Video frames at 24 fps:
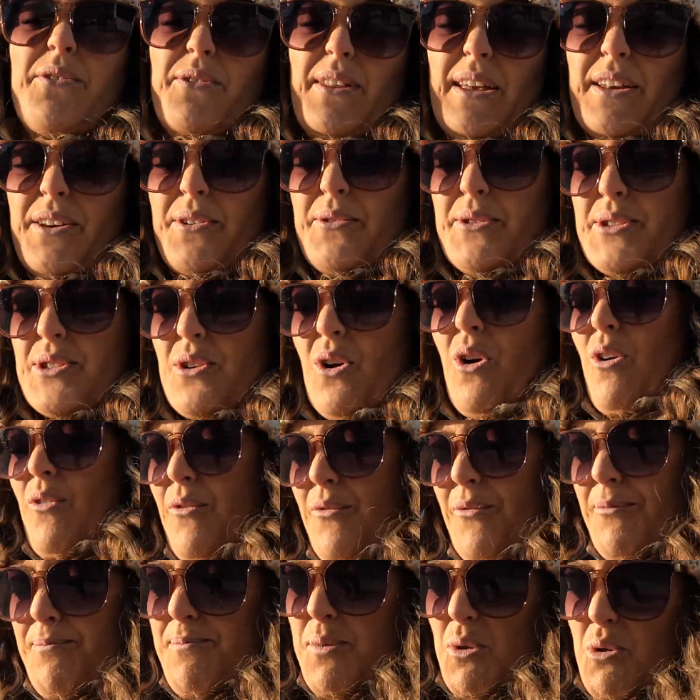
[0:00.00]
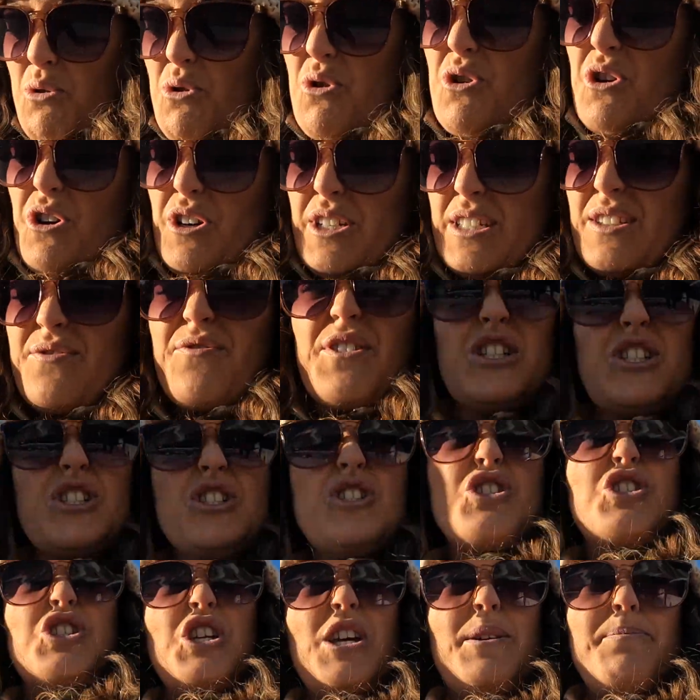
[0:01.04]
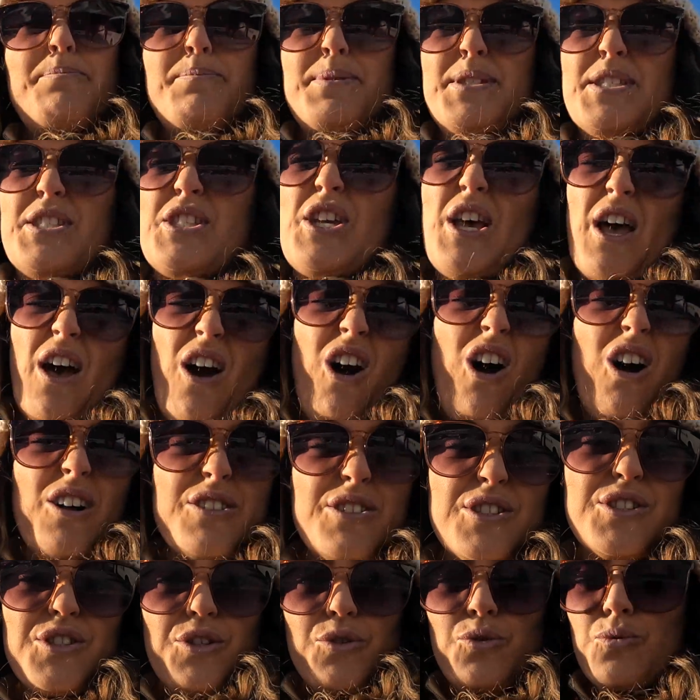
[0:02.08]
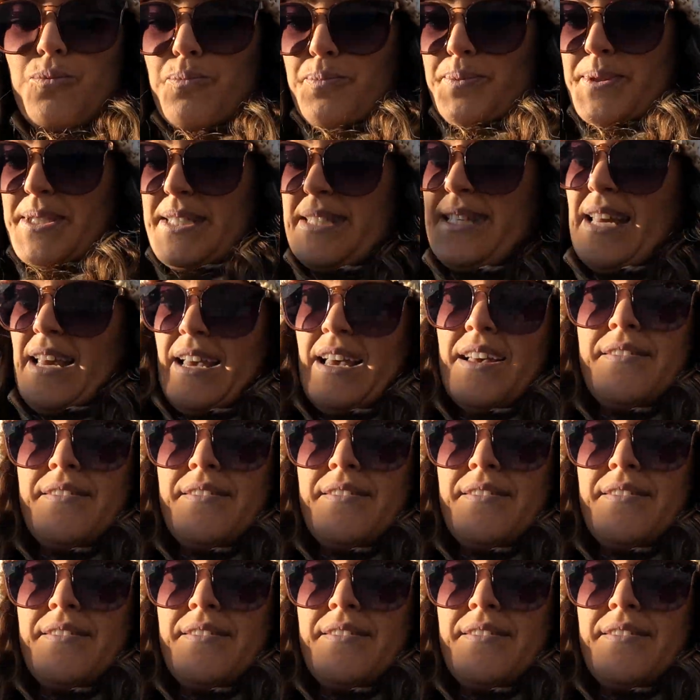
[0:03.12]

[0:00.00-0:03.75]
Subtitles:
They do sort of burgers, fish and chips, hot soups.